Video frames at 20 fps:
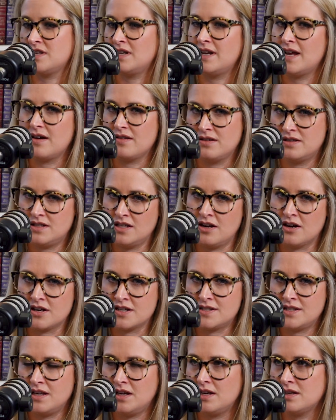And now the
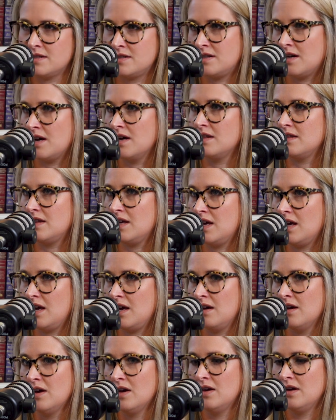DRC is not
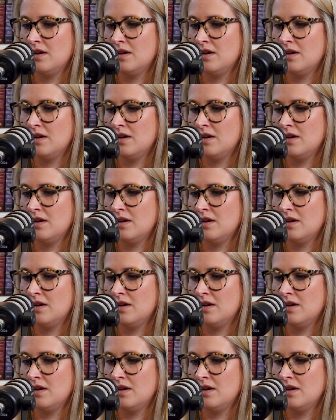the